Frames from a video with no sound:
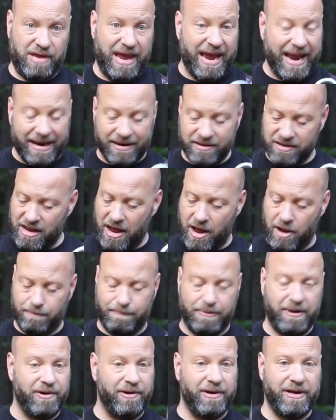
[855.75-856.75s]
Hands down,
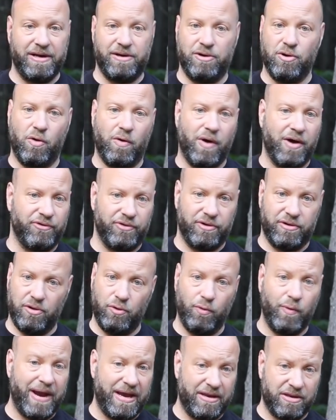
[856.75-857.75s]
period. No other
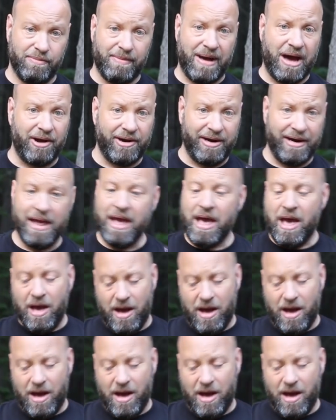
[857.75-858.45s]
two ways about it.